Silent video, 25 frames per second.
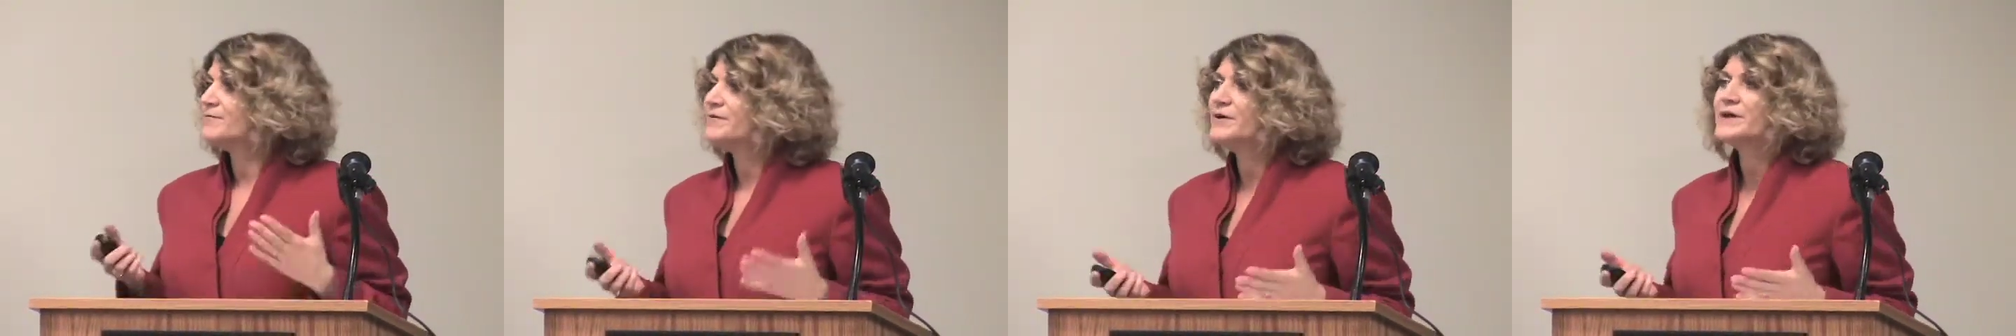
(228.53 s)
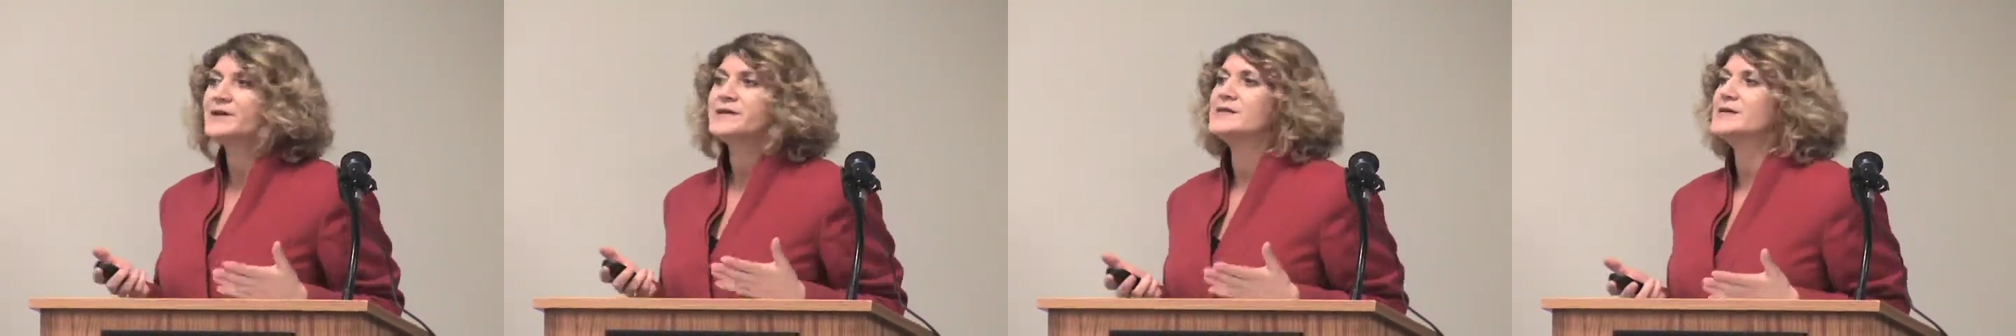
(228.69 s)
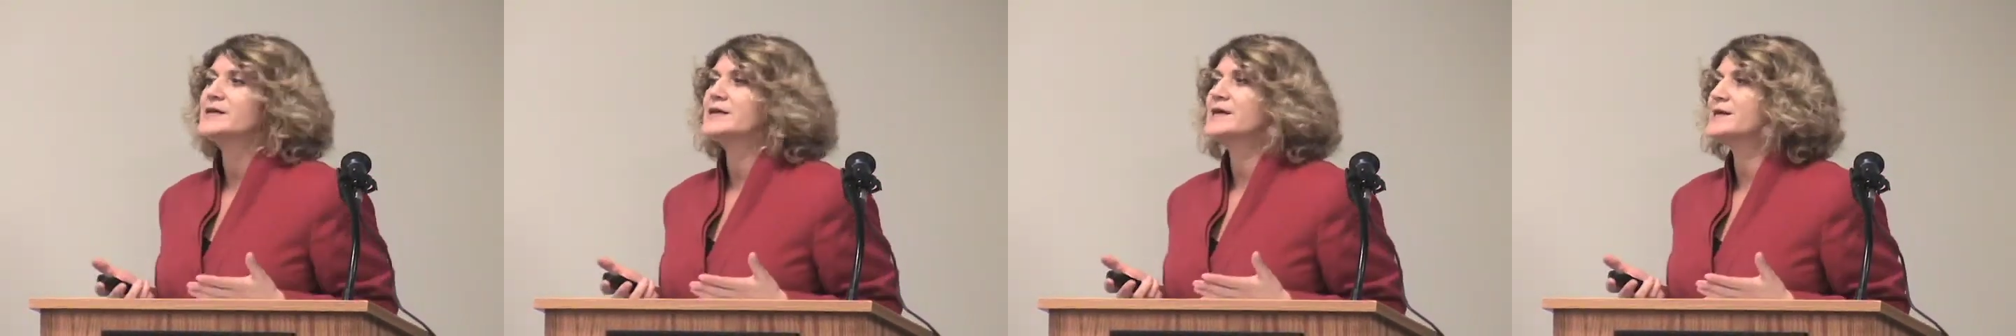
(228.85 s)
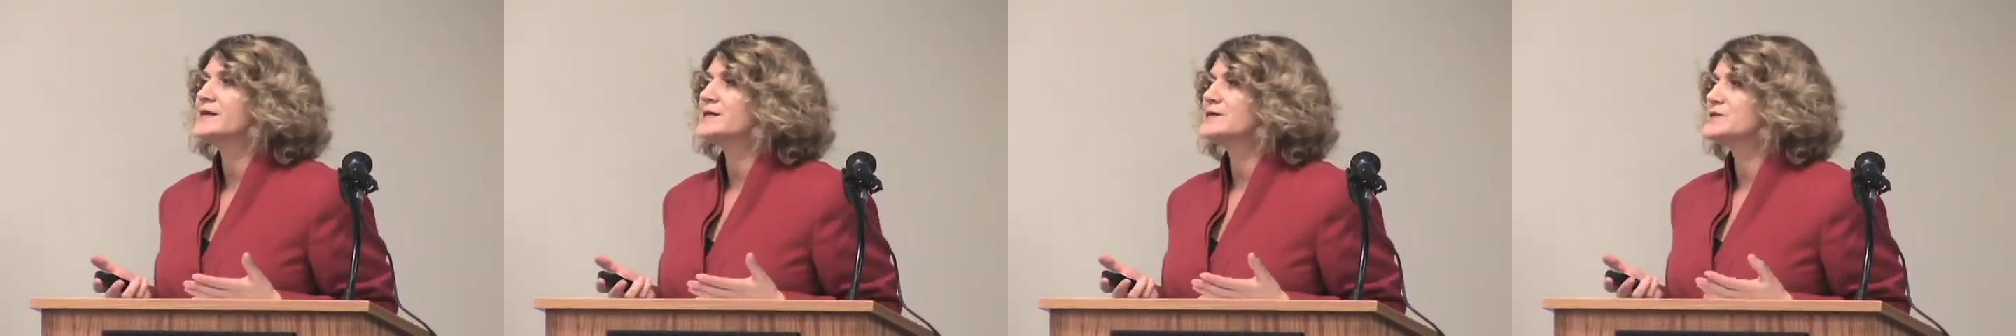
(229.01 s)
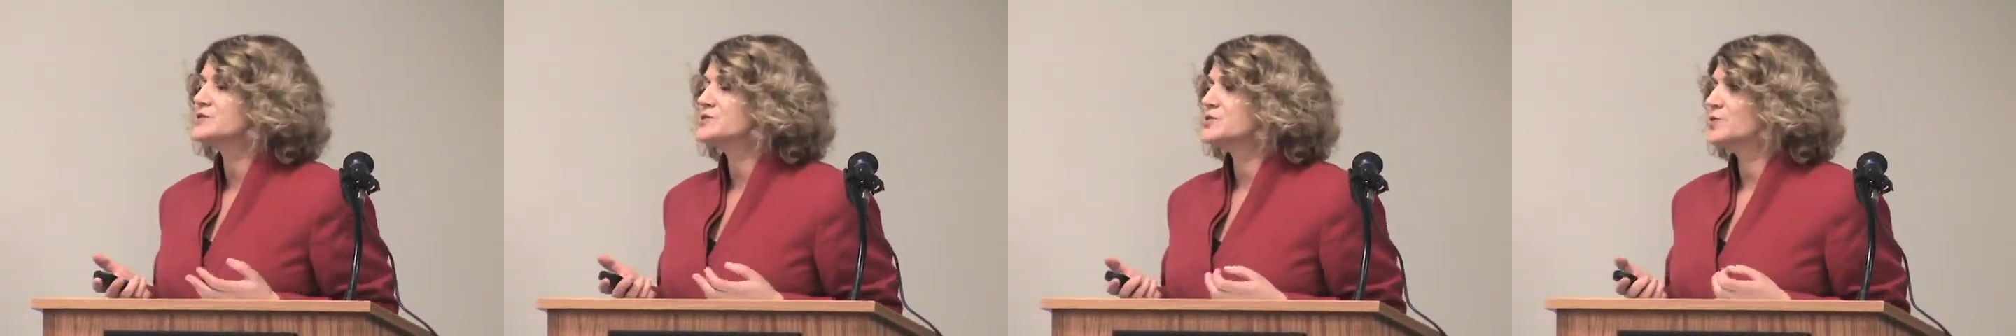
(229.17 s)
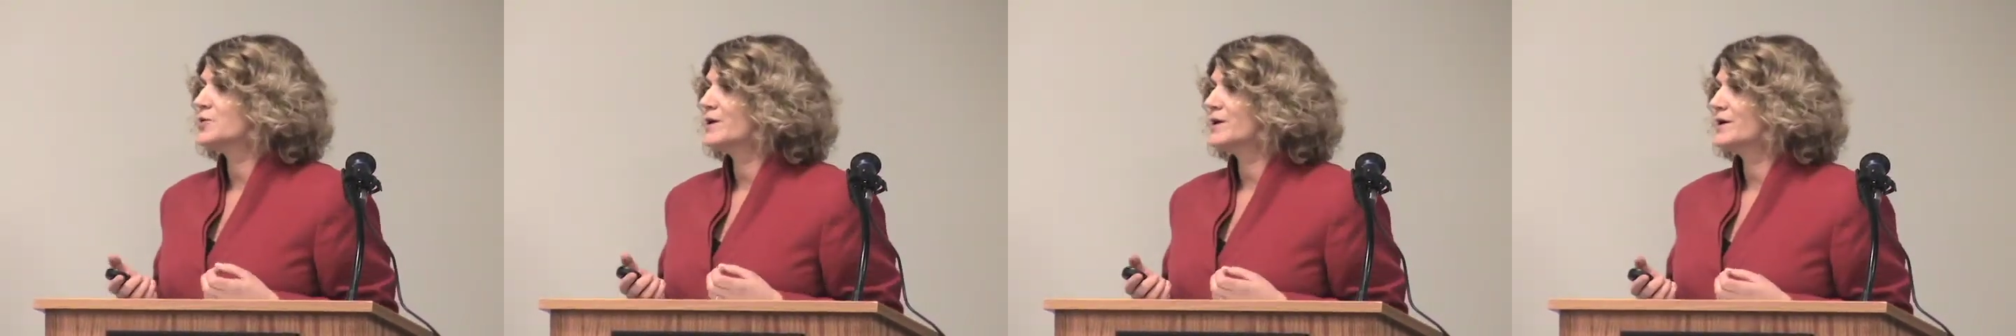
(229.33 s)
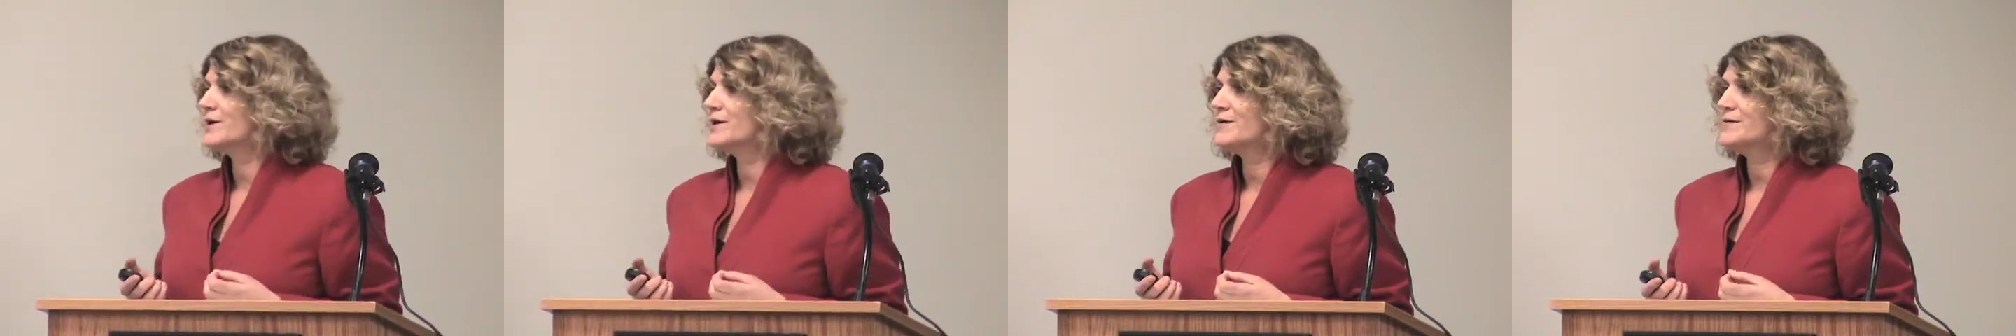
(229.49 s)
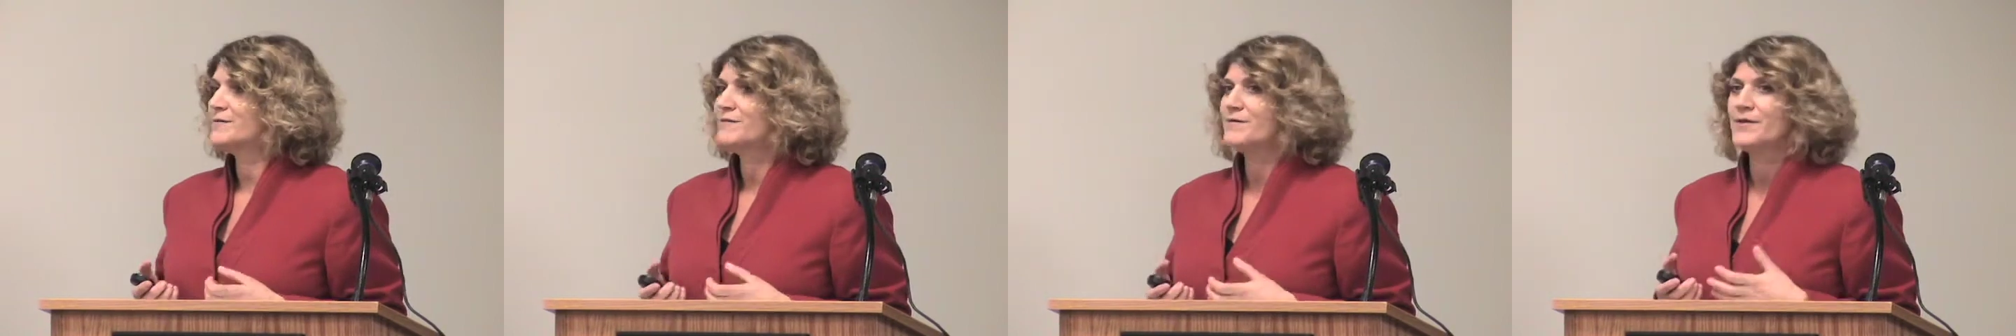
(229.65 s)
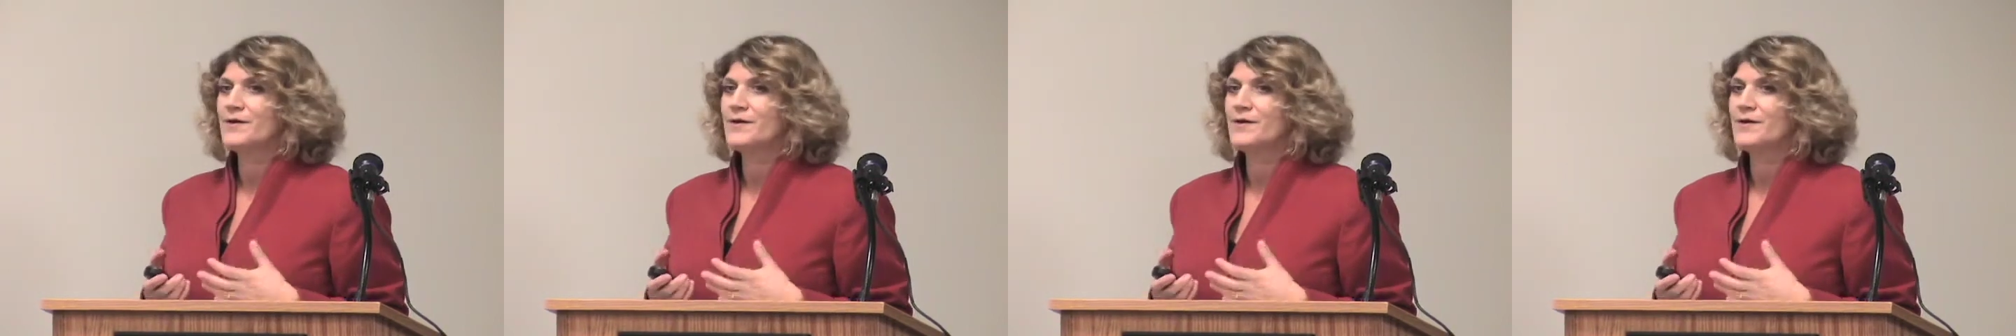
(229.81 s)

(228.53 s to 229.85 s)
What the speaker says: funding is sort of